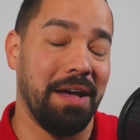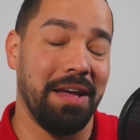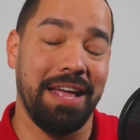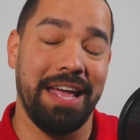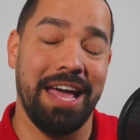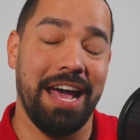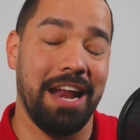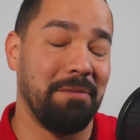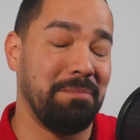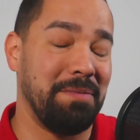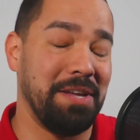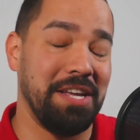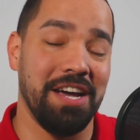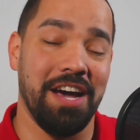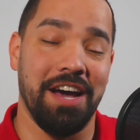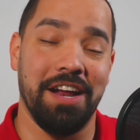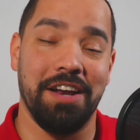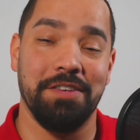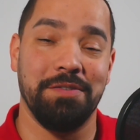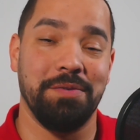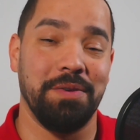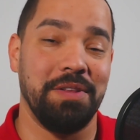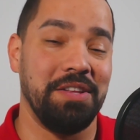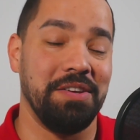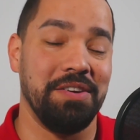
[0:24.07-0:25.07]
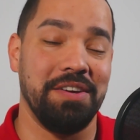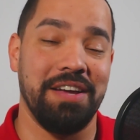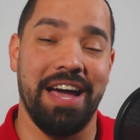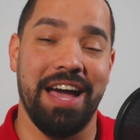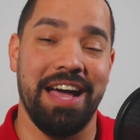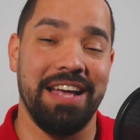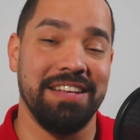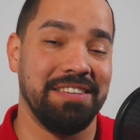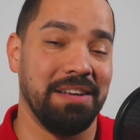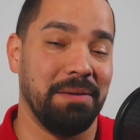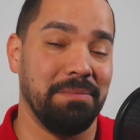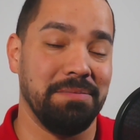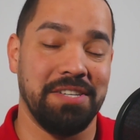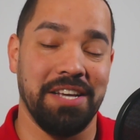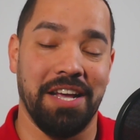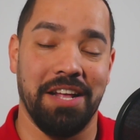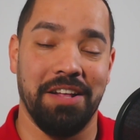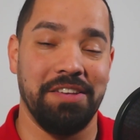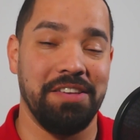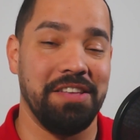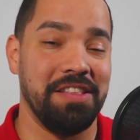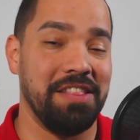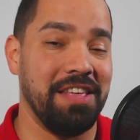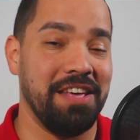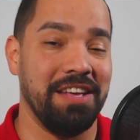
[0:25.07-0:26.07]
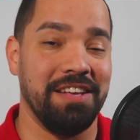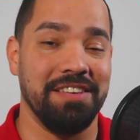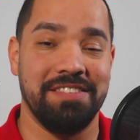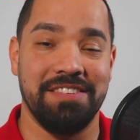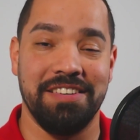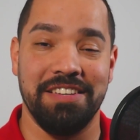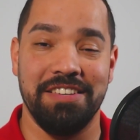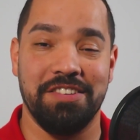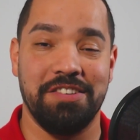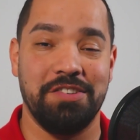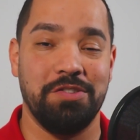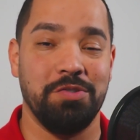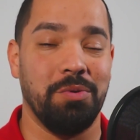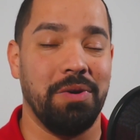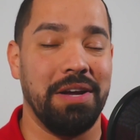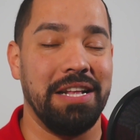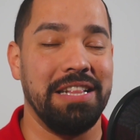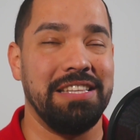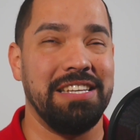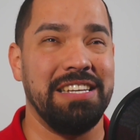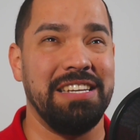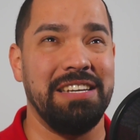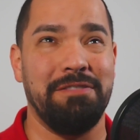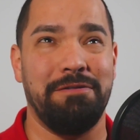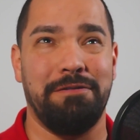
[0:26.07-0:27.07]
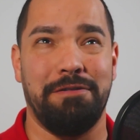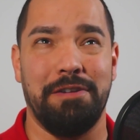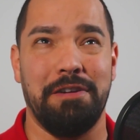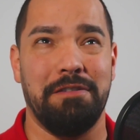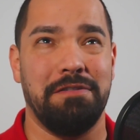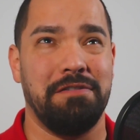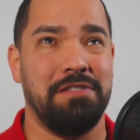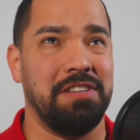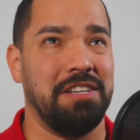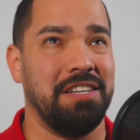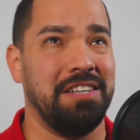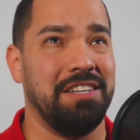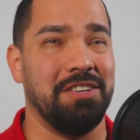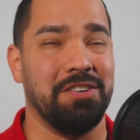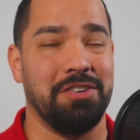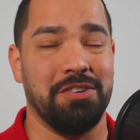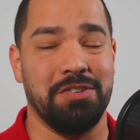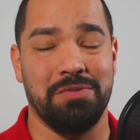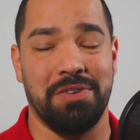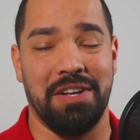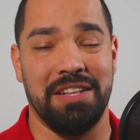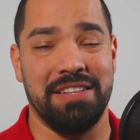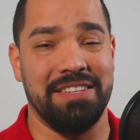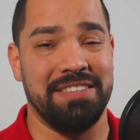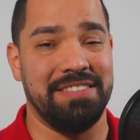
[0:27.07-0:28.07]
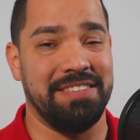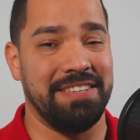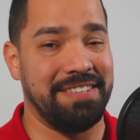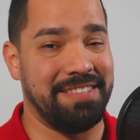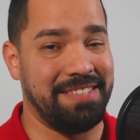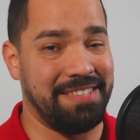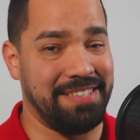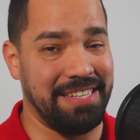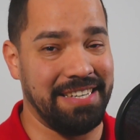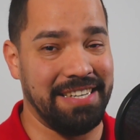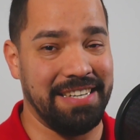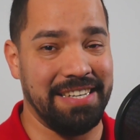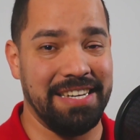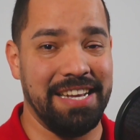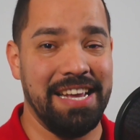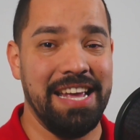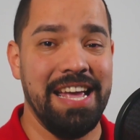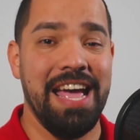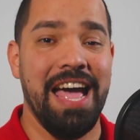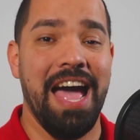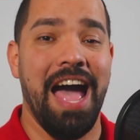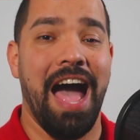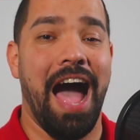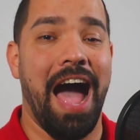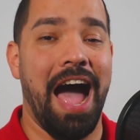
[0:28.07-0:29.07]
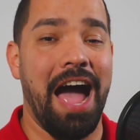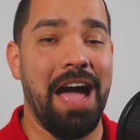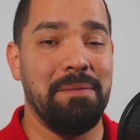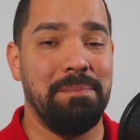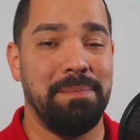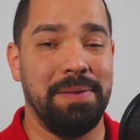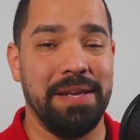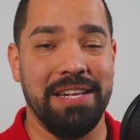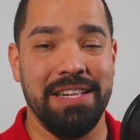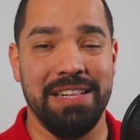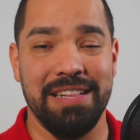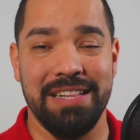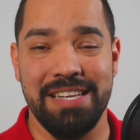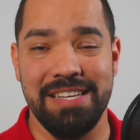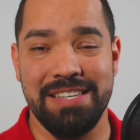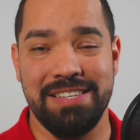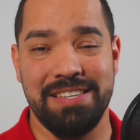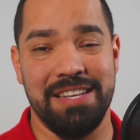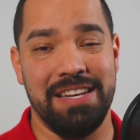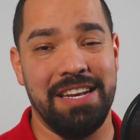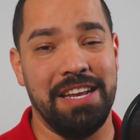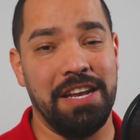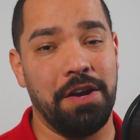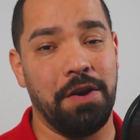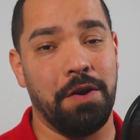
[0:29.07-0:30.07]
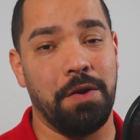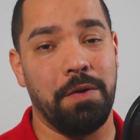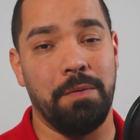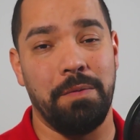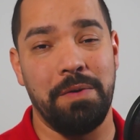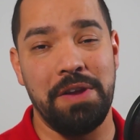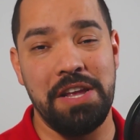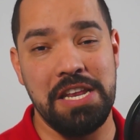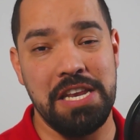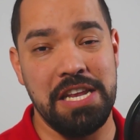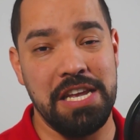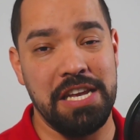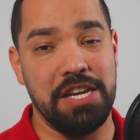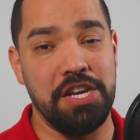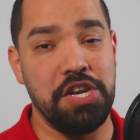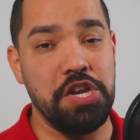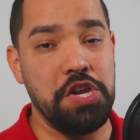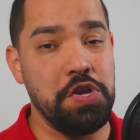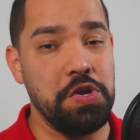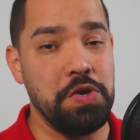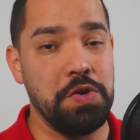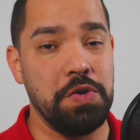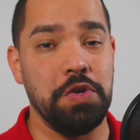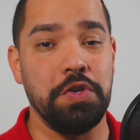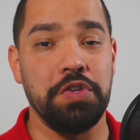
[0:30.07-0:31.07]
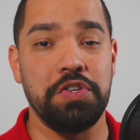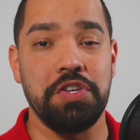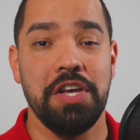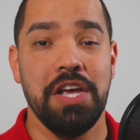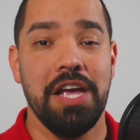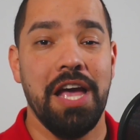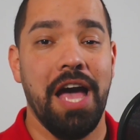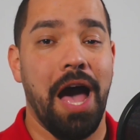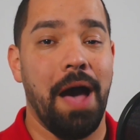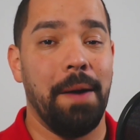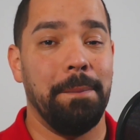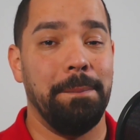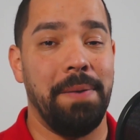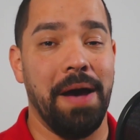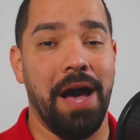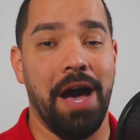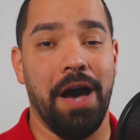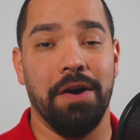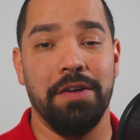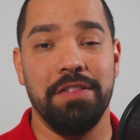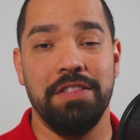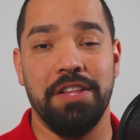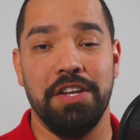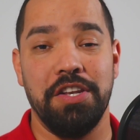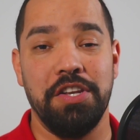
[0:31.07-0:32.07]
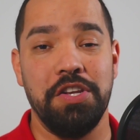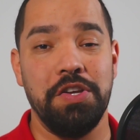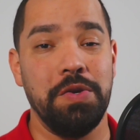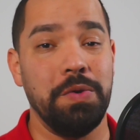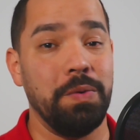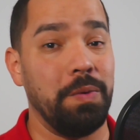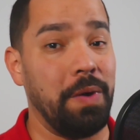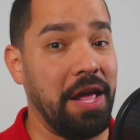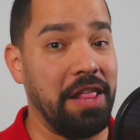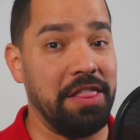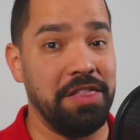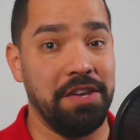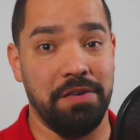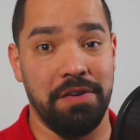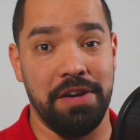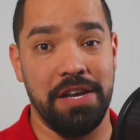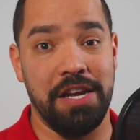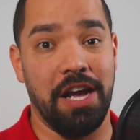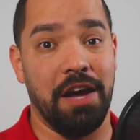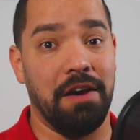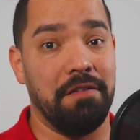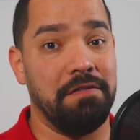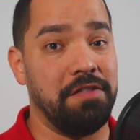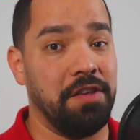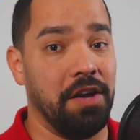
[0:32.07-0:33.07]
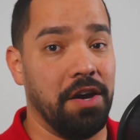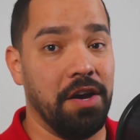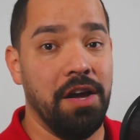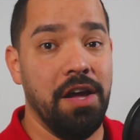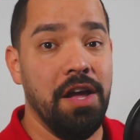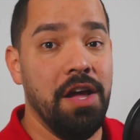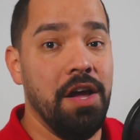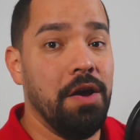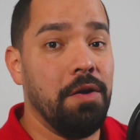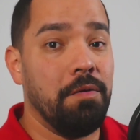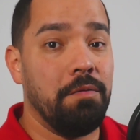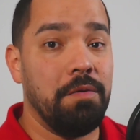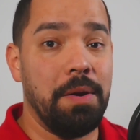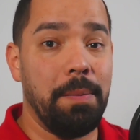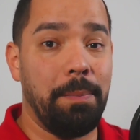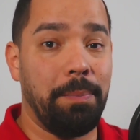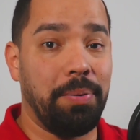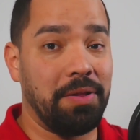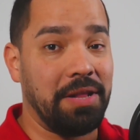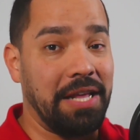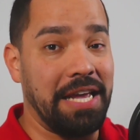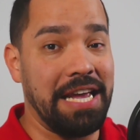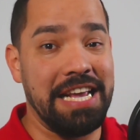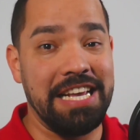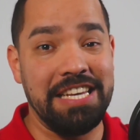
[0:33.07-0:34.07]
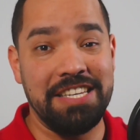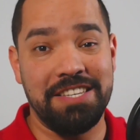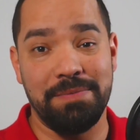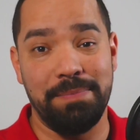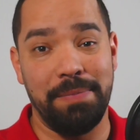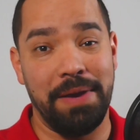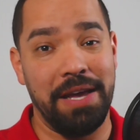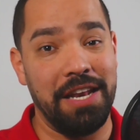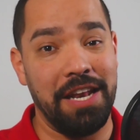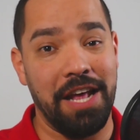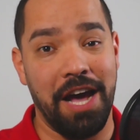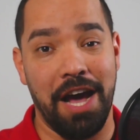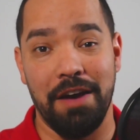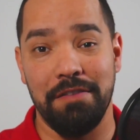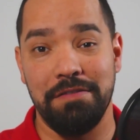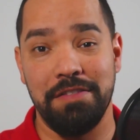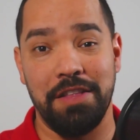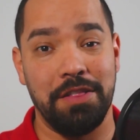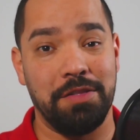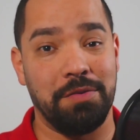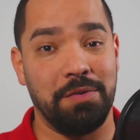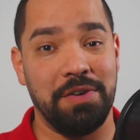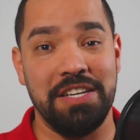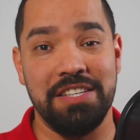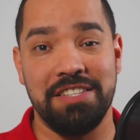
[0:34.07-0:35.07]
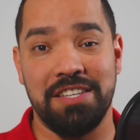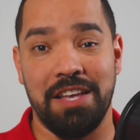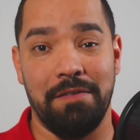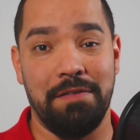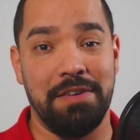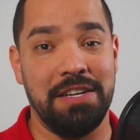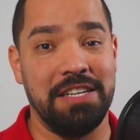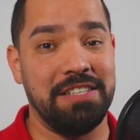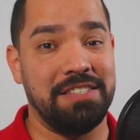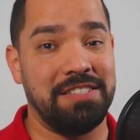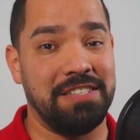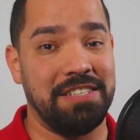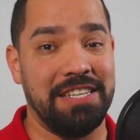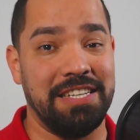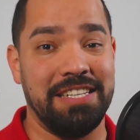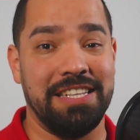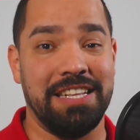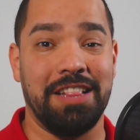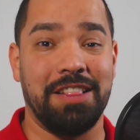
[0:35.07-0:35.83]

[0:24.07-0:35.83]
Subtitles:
gotta be honest with you guys. I'm telling you this: since 2015 or 2016, I've been listening or reading news about the new rendering of the replacement of the 370C.